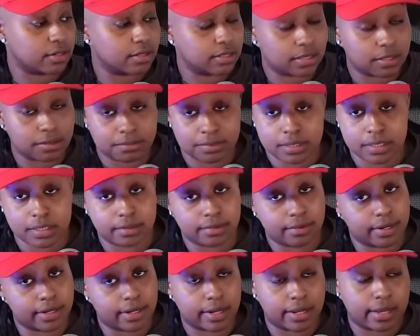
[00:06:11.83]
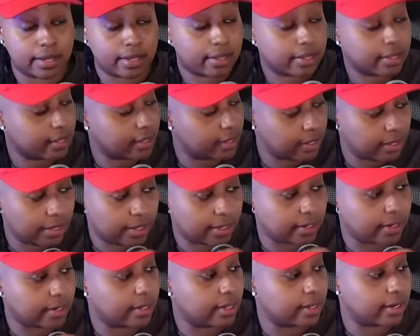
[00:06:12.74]
Cause I'm gonna tell you right now,
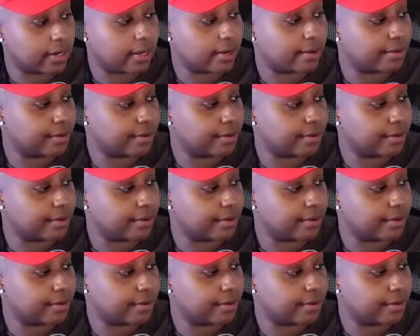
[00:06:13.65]
ain't nothing out